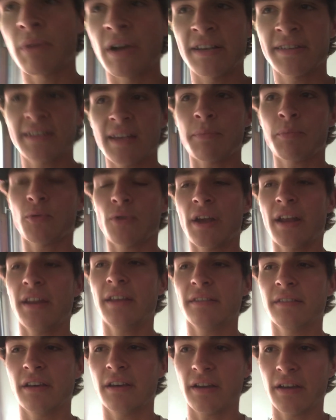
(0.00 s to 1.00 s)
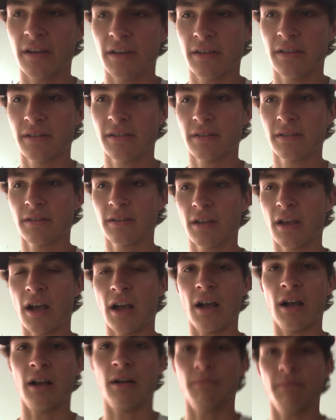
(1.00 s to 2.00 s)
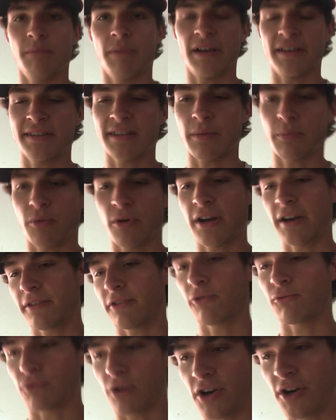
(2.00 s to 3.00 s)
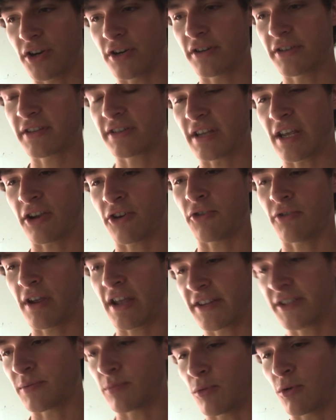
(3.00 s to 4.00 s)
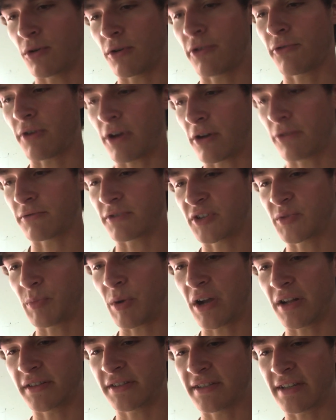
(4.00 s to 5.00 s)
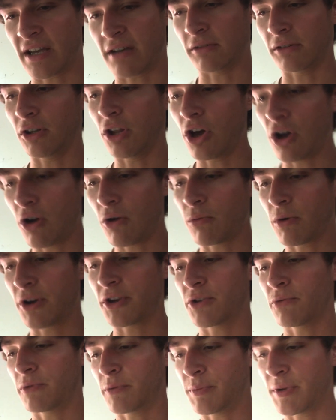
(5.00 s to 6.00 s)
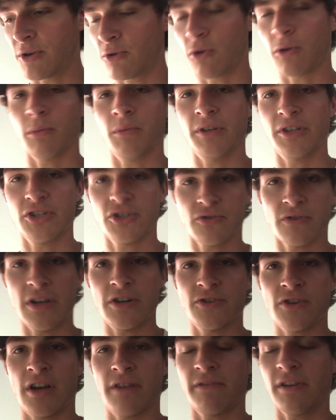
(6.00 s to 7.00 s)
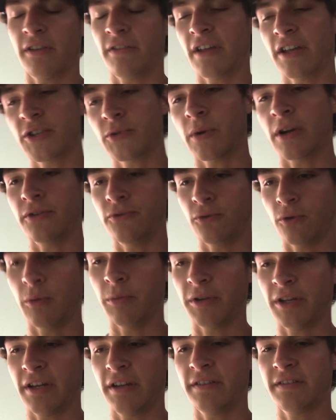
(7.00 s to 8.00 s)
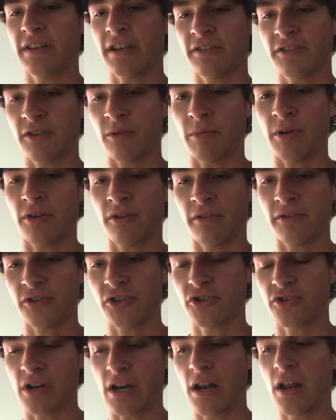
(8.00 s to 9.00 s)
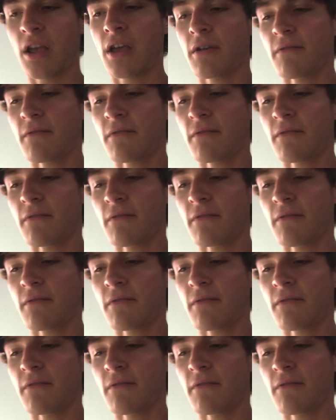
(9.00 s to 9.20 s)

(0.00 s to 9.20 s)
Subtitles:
By separating the runners, it creates more throttle response down low where you would be normally street driving, and that's why dual plane intakes are better on the street.